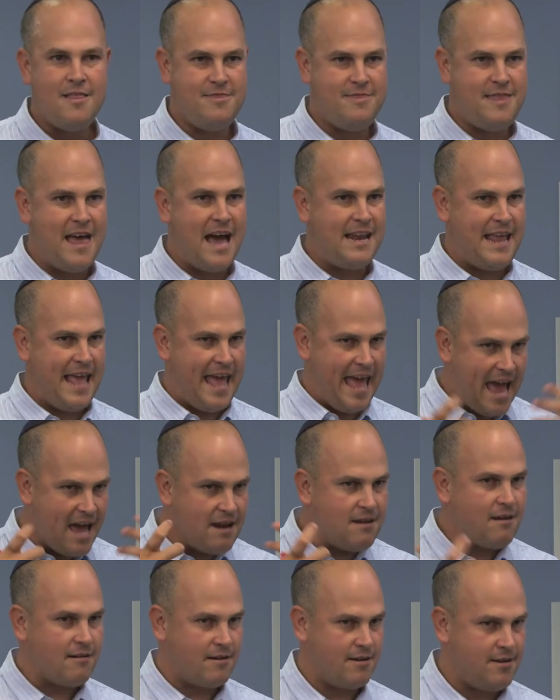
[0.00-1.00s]
that
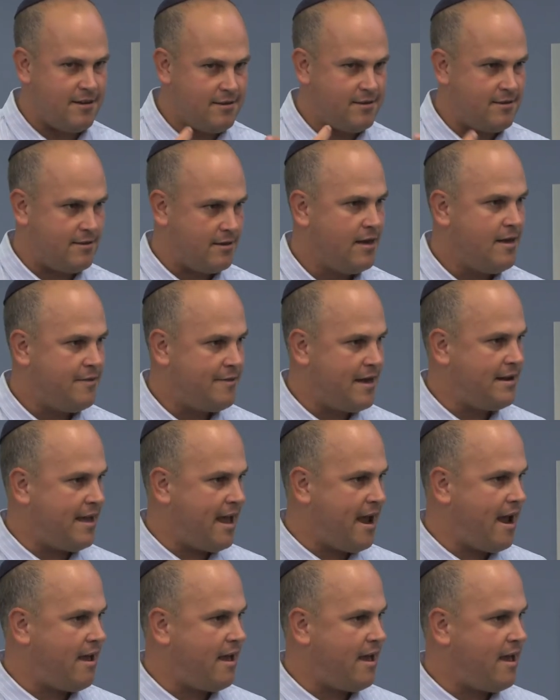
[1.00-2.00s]
anarchism, that
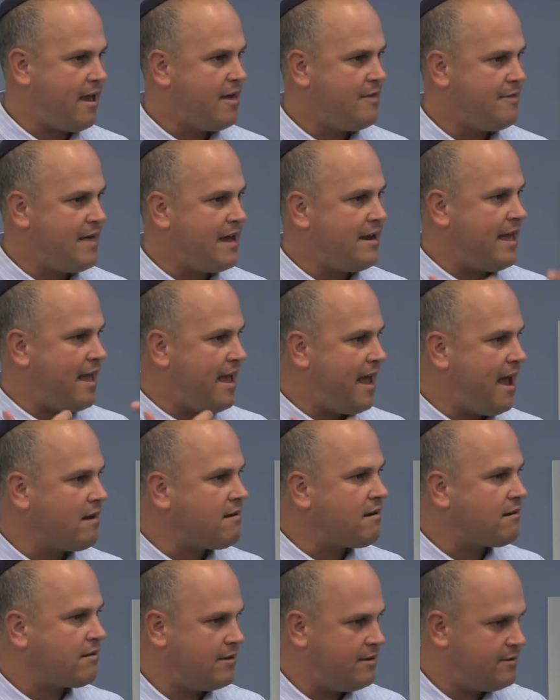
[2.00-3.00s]
that
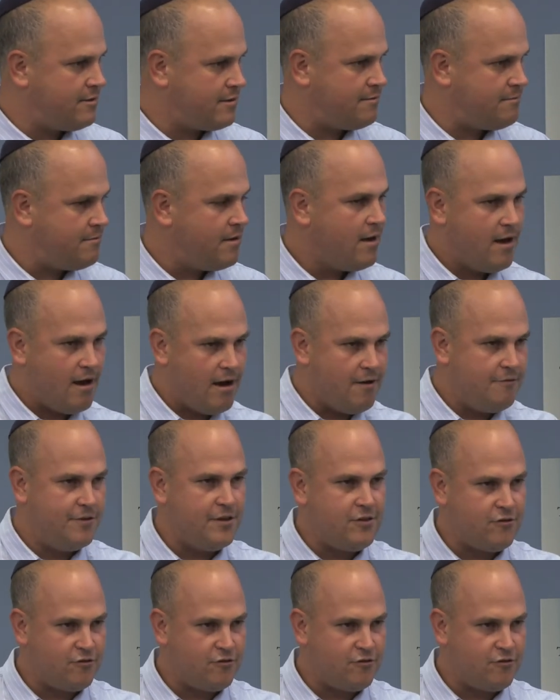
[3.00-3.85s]
anarchism of this,